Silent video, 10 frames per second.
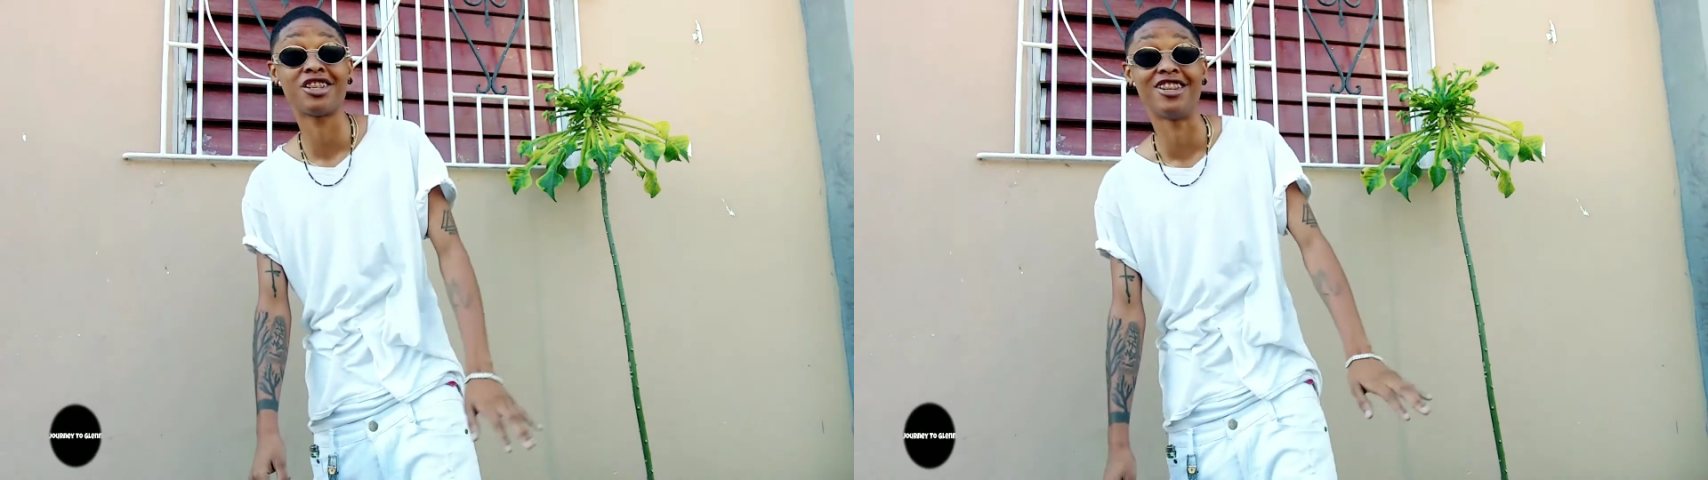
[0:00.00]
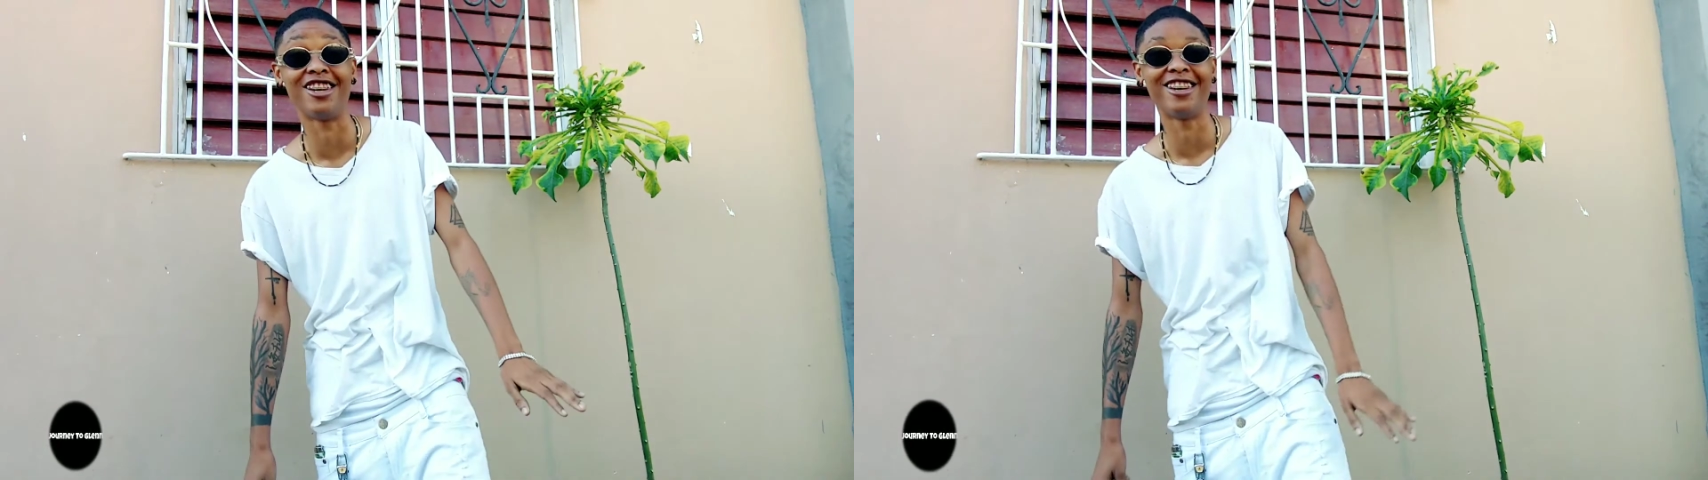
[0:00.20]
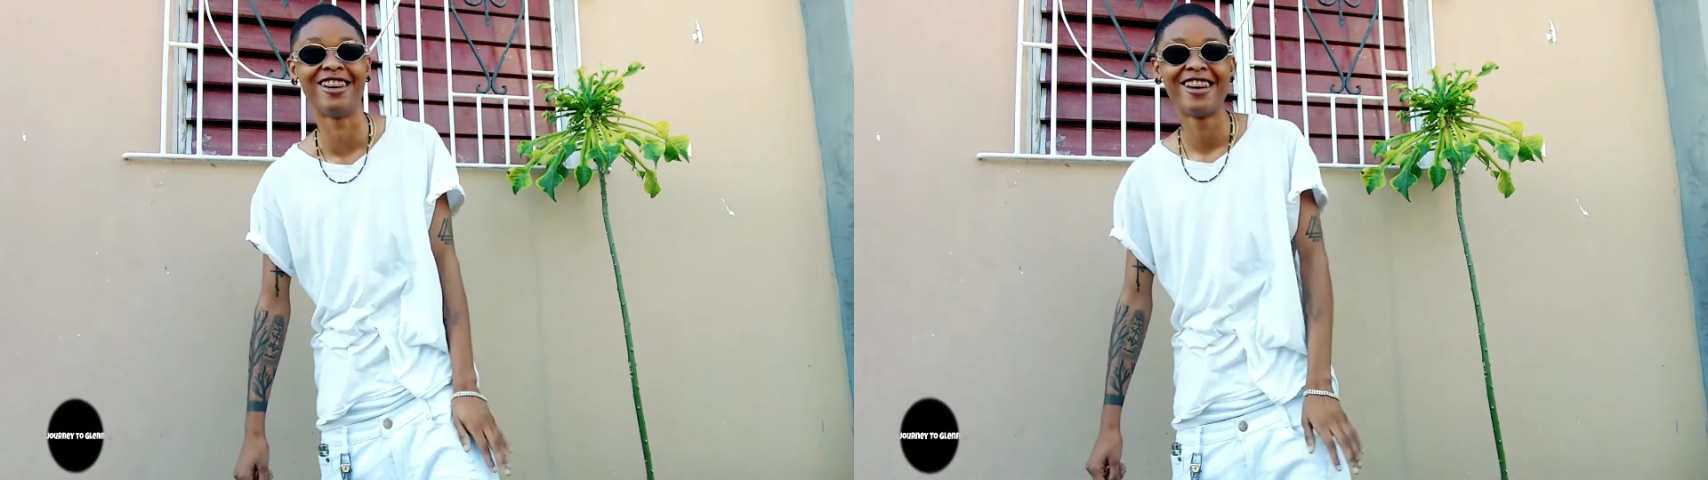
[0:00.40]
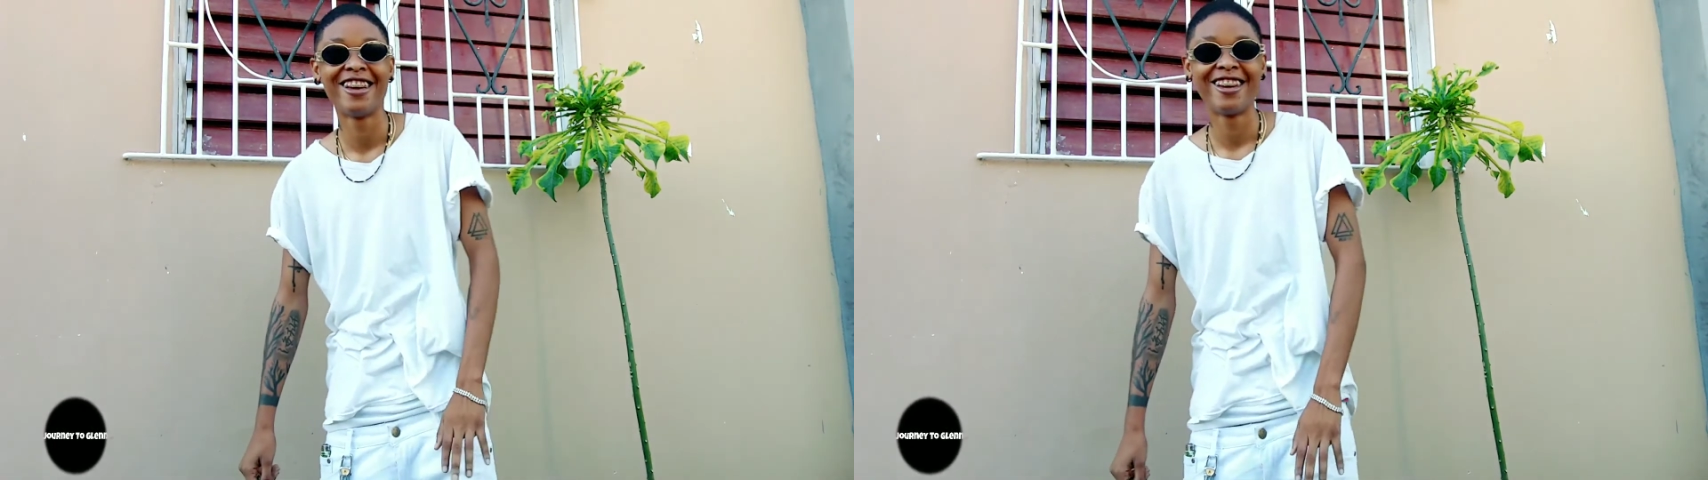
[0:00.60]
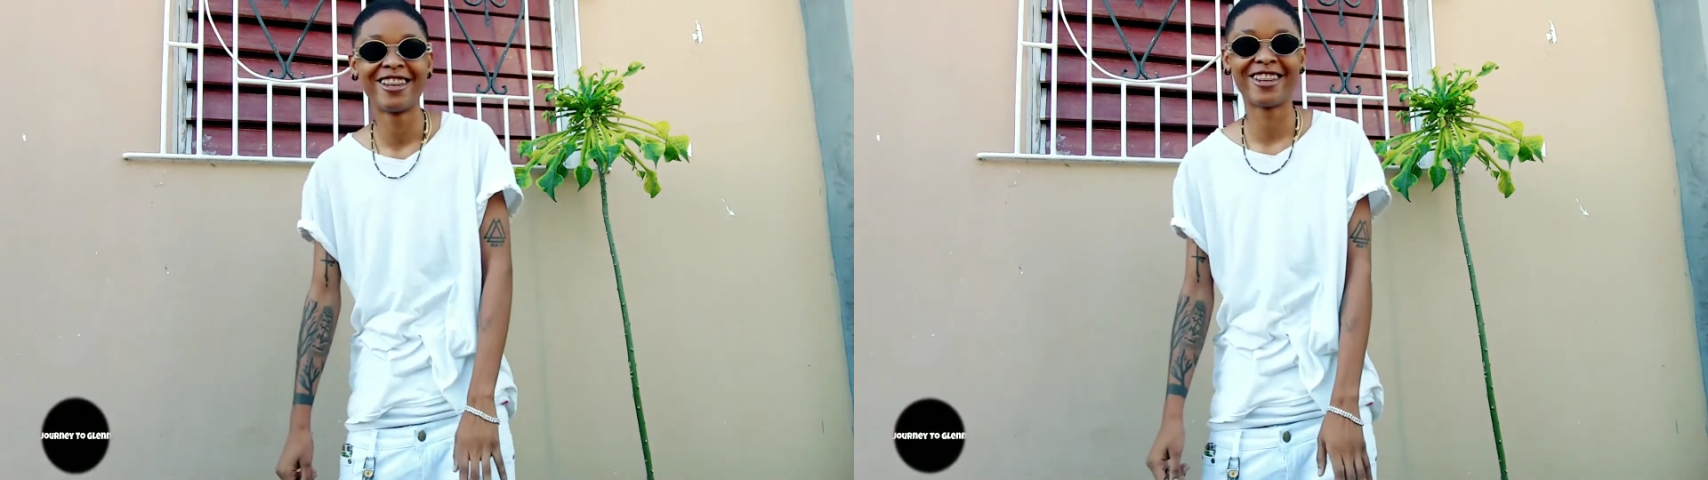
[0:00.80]

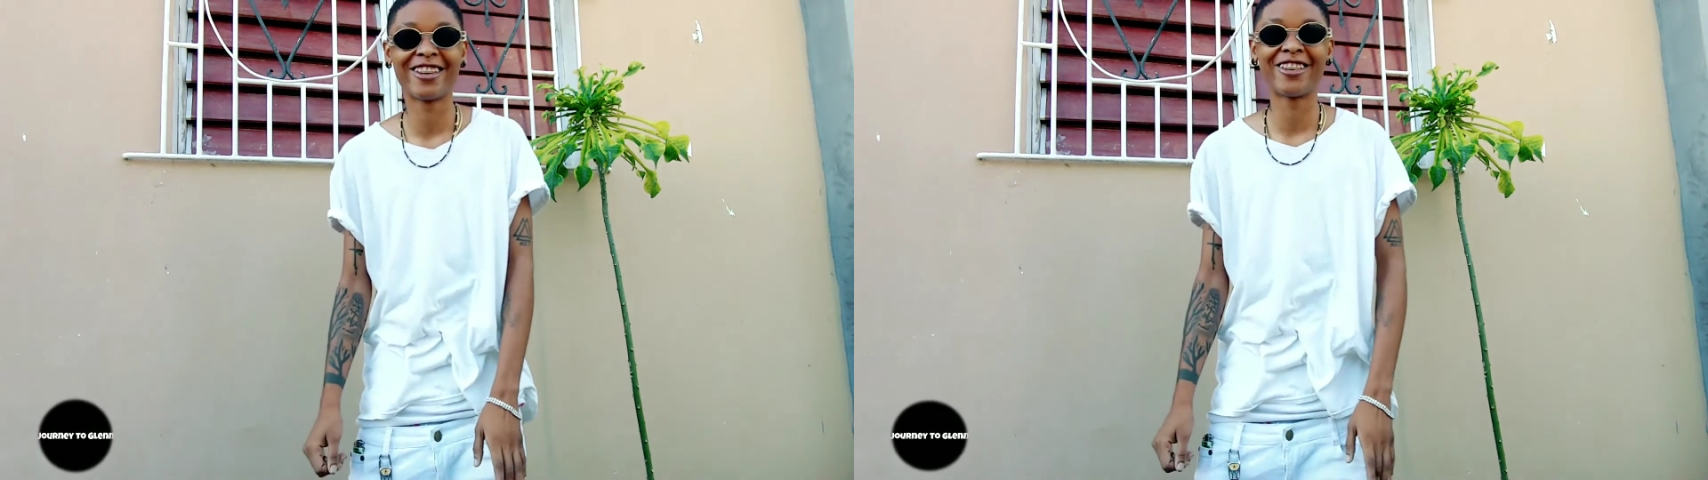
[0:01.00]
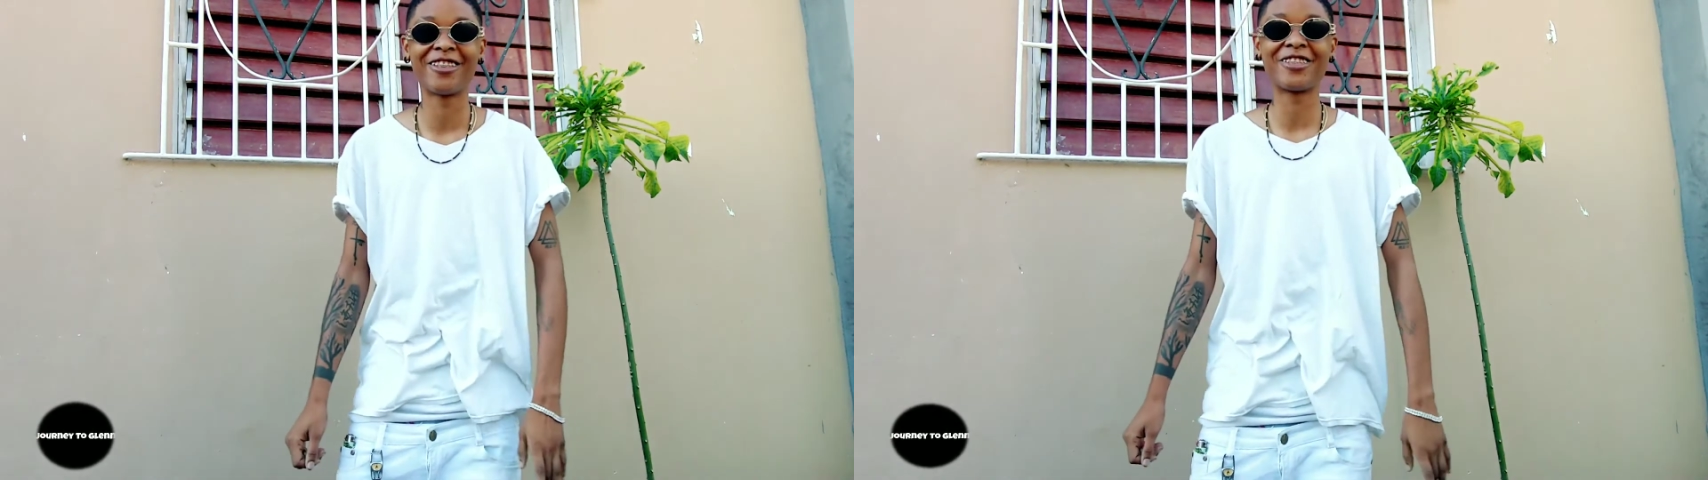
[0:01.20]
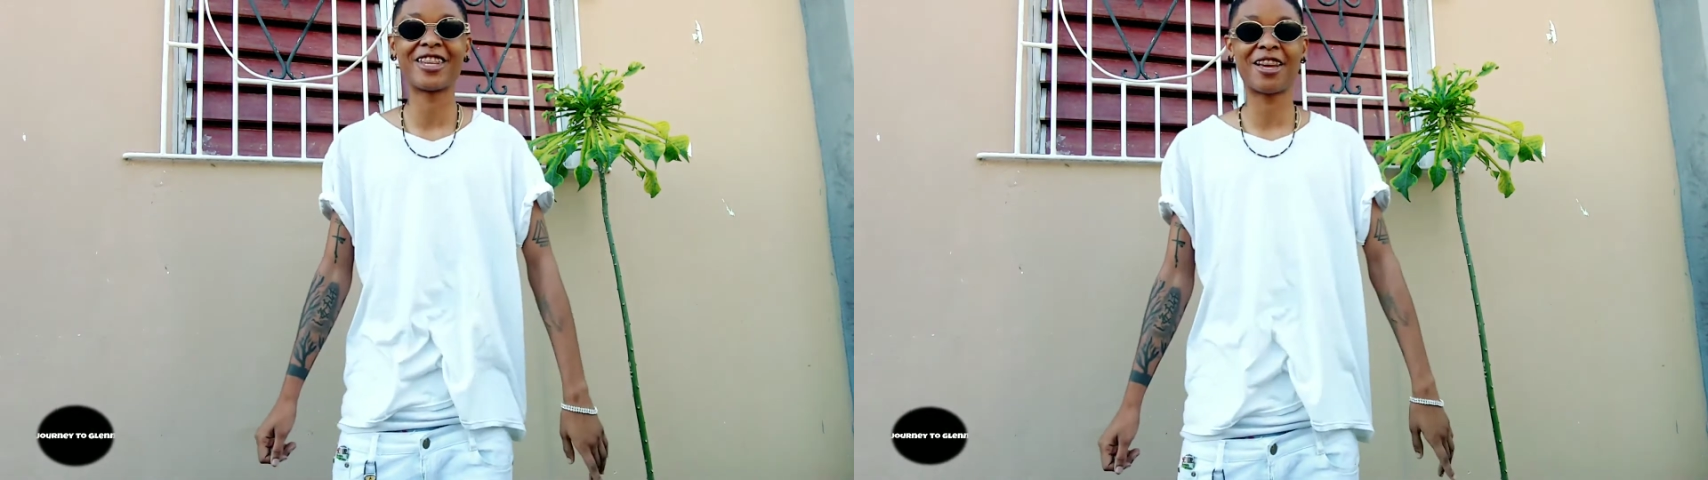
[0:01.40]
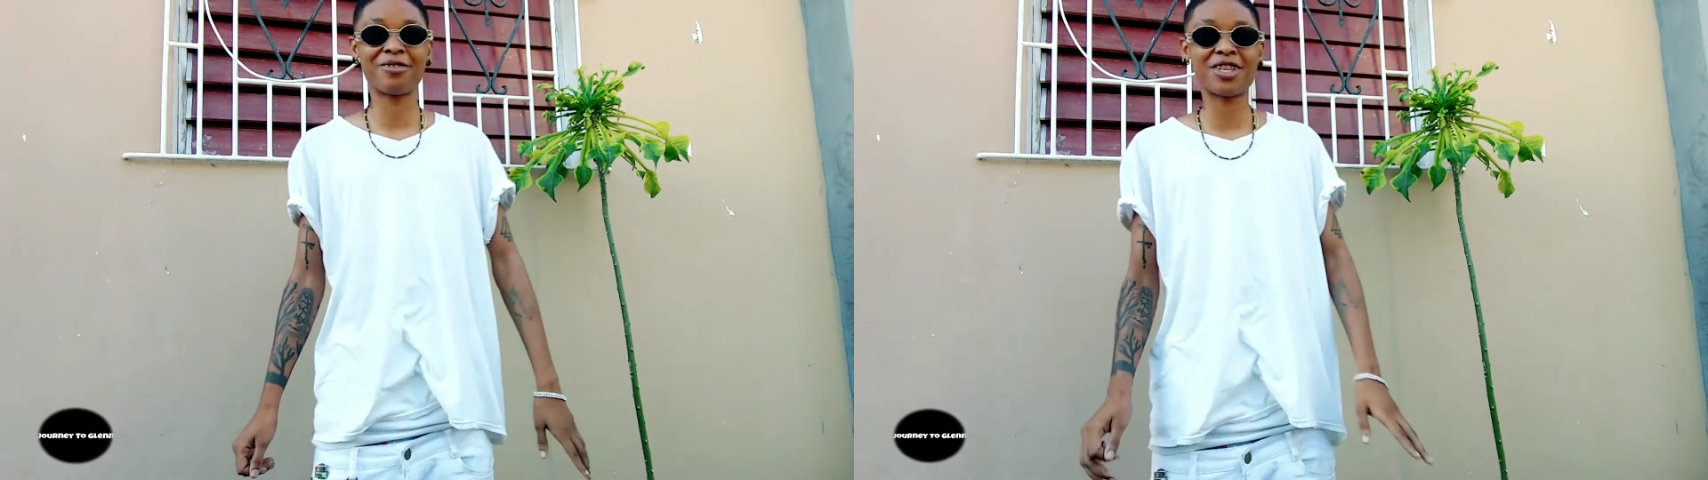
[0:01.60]
You get what I'm saying?